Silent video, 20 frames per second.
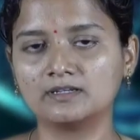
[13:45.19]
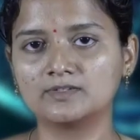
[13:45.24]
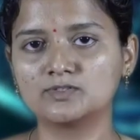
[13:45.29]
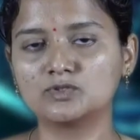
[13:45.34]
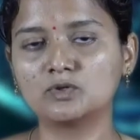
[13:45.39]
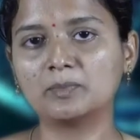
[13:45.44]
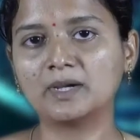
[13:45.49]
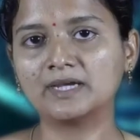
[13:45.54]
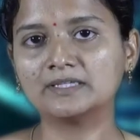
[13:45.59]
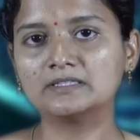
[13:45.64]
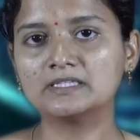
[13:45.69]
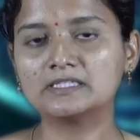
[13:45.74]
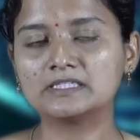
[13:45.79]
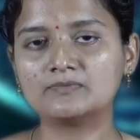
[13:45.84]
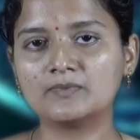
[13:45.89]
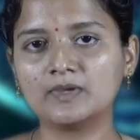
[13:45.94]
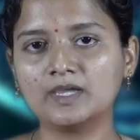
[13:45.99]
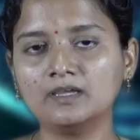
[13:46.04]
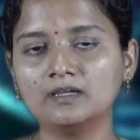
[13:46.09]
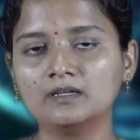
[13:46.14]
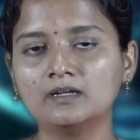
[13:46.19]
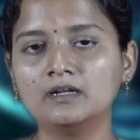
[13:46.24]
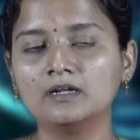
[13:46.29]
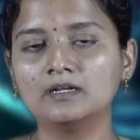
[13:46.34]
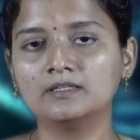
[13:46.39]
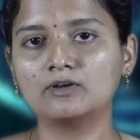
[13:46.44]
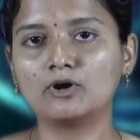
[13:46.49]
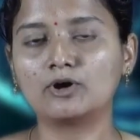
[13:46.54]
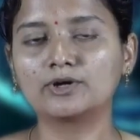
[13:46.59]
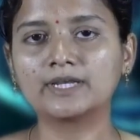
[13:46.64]
So by this way,
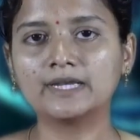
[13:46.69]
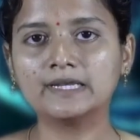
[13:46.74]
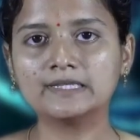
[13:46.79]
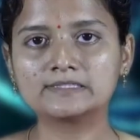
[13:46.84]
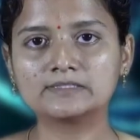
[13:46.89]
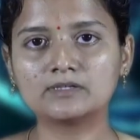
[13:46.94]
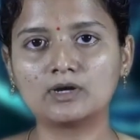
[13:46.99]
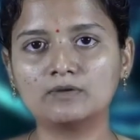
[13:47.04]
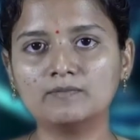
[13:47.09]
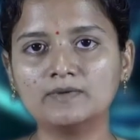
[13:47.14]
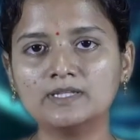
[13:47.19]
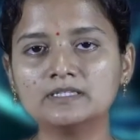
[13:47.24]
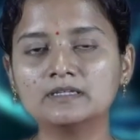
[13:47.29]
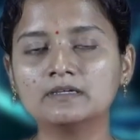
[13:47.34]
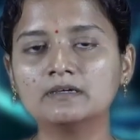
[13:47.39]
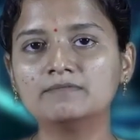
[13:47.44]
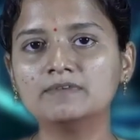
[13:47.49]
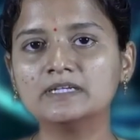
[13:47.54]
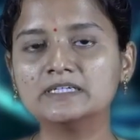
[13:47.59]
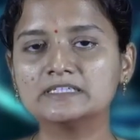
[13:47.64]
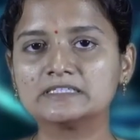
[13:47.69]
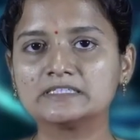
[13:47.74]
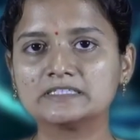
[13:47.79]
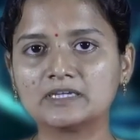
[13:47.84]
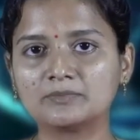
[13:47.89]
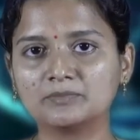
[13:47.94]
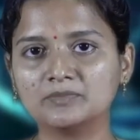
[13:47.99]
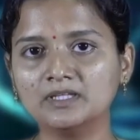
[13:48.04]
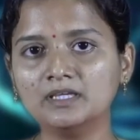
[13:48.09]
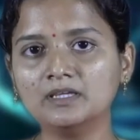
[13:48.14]
the organic solvent will
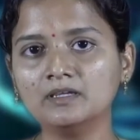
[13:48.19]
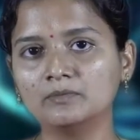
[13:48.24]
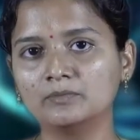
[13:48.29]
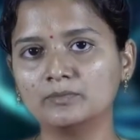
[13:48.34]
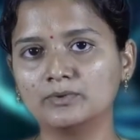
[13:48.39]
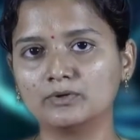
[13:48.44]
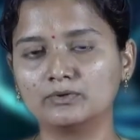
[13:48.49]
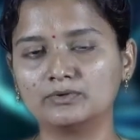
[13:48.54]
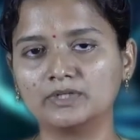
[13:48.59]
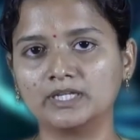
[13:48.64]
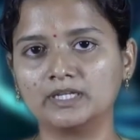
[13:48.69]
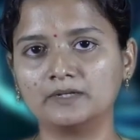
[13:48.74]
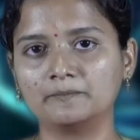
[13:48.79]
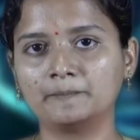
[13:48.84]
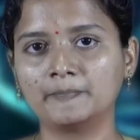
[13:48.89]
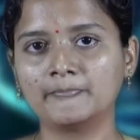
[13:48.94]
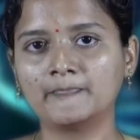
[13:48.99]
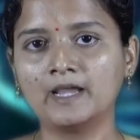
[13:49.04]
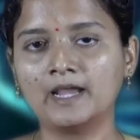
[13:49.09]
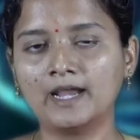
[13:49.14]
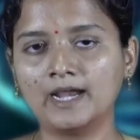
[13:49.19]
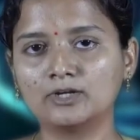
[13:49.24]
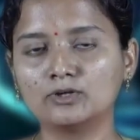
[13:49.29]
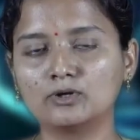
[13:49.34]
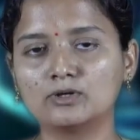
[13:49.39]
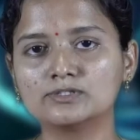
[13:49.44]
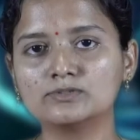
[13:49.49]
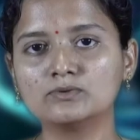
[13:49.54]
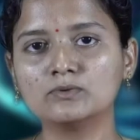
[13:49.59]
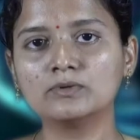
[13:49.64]
disrupt the protein, and
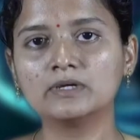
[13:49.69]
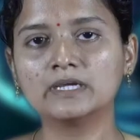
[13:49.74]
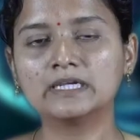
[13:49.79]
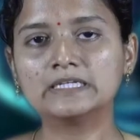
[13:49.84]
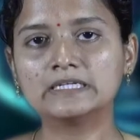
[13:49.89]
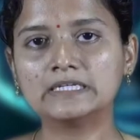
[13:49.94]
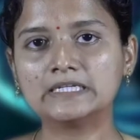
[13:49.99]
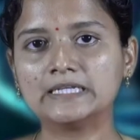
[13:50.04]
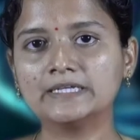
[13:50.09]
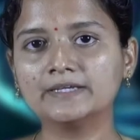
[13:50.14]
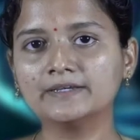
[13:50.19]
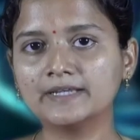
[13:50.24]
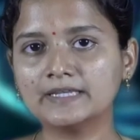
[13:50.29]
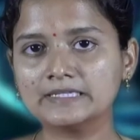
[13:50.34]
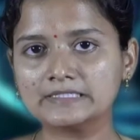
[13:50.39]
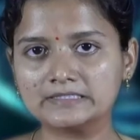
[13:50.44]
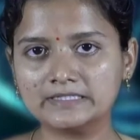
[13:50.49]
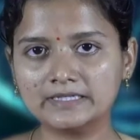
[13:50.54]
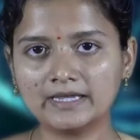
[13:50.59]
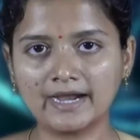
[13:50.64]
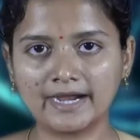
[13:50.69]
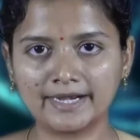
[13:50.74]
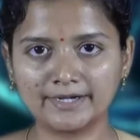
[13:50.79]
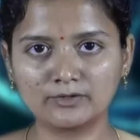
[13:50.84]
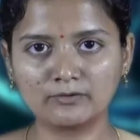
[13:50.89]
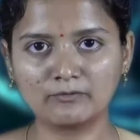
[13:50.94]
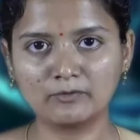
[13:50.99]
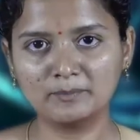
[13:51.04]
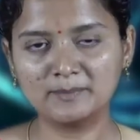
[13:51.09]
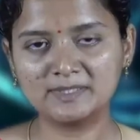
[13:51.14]
also it will increase the
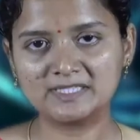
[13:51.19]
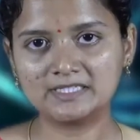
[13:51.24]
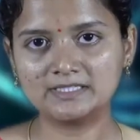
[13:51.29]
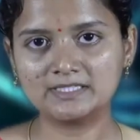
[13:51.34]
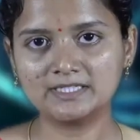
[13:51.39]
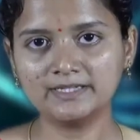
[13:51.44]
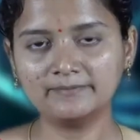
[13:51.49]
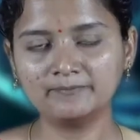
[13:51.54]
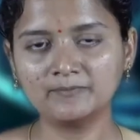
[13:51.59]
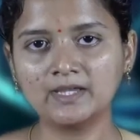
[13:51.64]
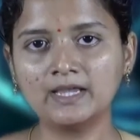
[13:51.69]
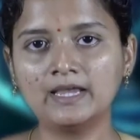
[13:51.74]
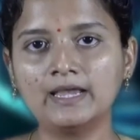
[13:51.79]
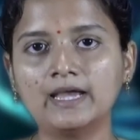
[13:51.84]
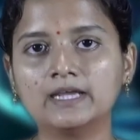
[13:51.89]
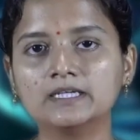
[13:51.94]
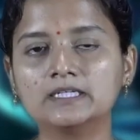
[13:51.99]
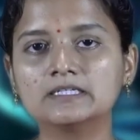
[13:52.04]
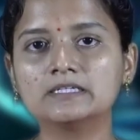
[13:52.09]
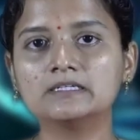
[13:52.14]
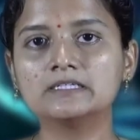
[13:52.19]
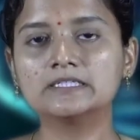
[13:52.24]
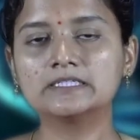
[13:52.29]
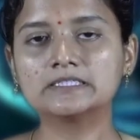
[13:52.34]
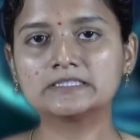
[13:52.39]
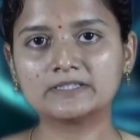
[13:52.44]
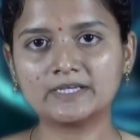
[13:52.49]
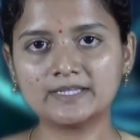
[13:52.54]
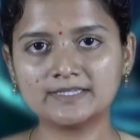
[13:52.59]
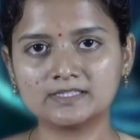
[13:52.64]
hydrophobicity and it will
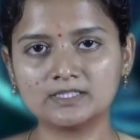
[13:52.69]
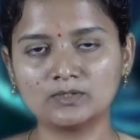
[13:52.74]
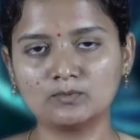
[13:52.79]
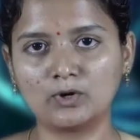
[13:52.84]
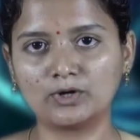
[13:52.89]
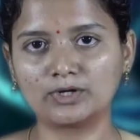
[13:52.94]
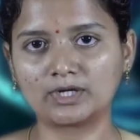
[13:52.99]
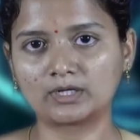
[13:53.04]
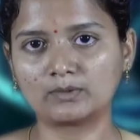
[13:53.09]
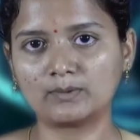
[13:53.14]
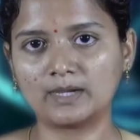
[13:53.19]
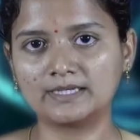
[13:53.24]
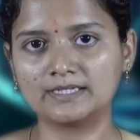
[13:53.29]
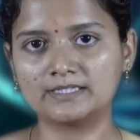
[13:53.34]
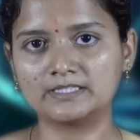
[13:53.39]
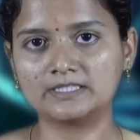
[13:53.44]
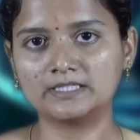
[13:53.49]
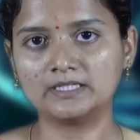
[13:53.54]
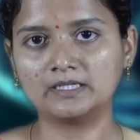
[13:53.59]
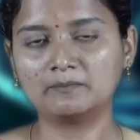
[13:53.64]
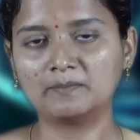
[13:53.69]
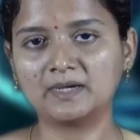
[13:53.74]
decrease the water quality.